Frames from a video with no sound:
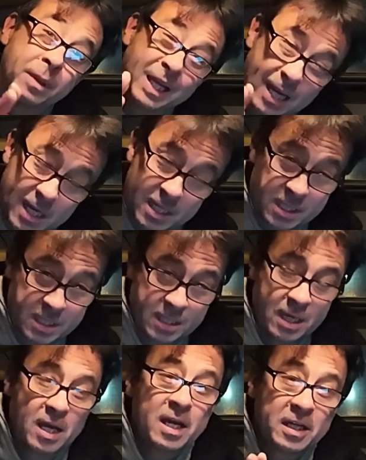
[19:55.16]
plus
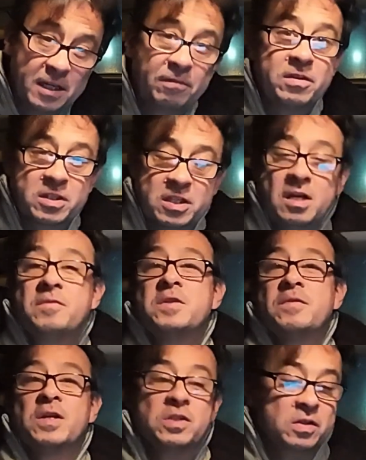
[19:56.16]
different service
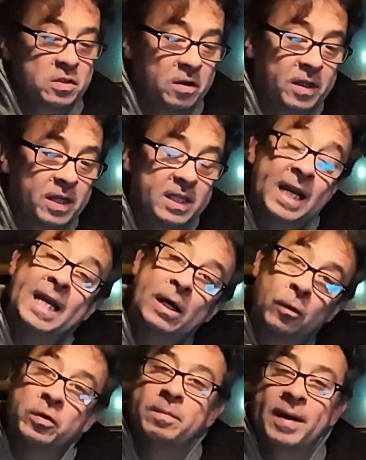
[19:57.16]
functions on this, and it
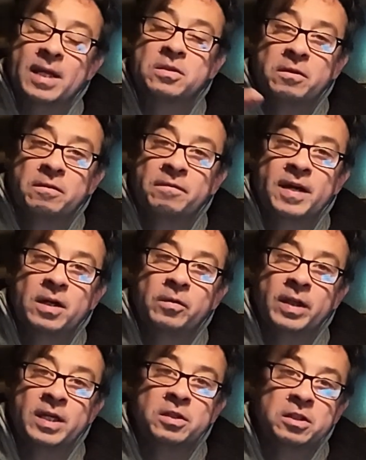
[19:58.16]
all depends on the vehicle
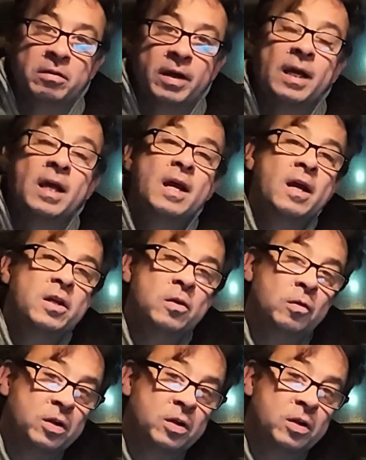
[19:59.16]
that you're doing your